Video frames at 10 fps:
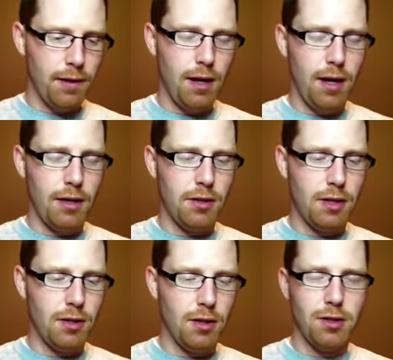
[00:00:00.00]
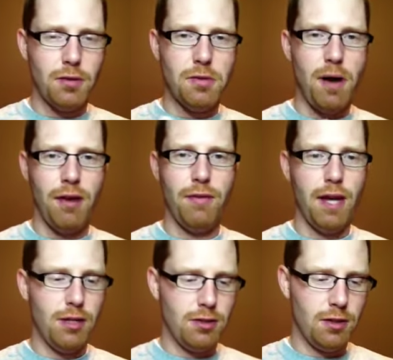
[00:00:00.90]
in terms of
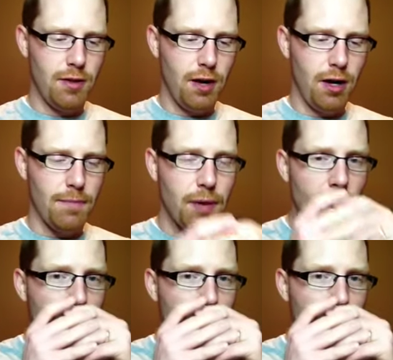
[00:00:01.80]
modifications to the harp.